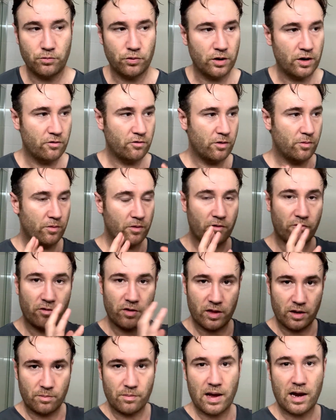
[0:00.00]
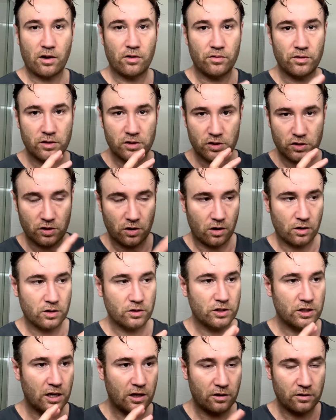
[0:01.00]
put everything back on the stock
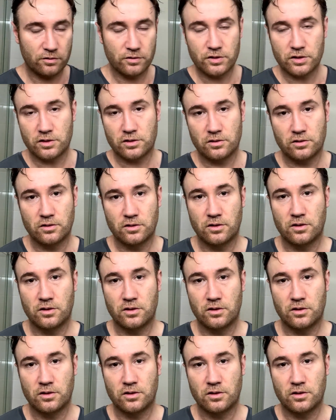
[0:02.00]
shelves.